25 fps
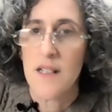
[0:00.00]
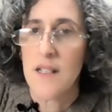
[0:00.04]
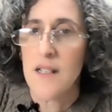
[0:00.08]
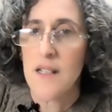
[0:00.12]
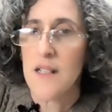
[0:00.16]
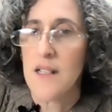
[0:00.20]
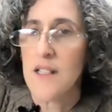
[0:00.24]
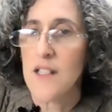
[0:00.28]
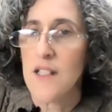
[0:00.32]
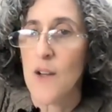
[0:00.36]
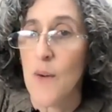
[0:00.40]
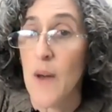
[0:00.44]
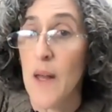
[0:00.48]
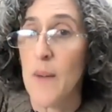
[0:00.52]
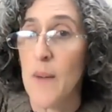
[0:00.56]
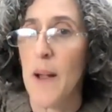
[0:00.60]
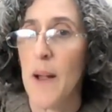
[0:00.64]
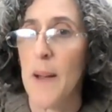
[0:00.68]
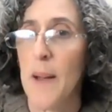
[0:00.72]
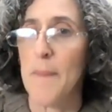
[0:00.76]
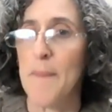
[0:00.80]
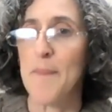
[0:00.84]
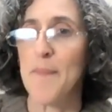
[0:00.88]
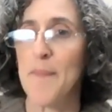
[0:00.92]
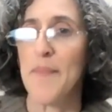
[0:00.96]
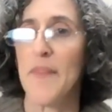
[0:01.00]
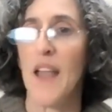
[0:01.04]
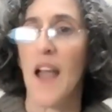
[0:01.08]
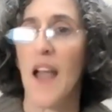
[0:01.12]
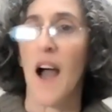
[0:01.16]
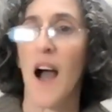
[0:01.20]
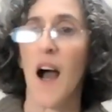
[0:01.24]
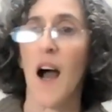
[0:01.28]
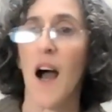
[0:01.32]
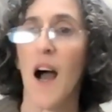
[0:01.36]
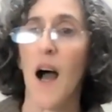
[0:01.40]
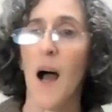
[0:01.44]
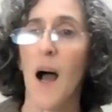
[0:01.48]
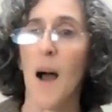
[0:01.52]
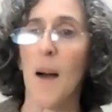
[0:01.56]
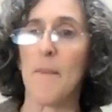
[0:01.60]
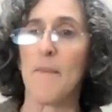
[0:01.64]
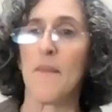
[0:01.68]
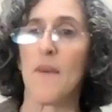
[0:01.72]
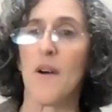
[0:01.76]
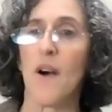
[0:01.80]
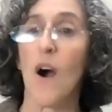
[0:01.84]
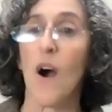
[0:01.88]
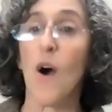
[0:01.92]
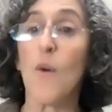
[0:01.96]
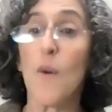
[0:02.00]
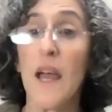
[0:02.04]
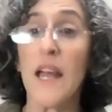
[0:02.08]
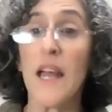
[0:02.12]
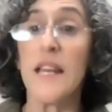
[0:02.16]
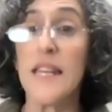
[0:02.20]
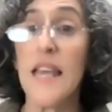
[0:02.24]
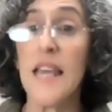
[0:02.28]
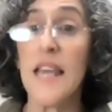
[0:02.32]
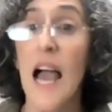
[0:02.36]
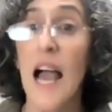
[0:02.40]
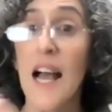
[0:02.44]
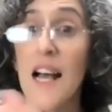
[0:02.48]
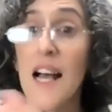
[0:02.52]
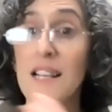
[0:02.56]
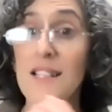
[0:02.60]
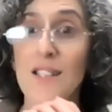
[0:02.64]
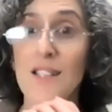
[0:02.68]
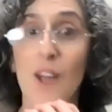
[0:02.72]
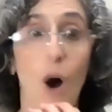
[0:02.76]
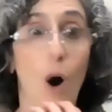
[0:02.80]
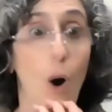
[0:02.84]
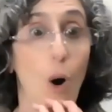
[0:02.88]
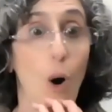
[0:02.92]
So anyway, oh, and yes,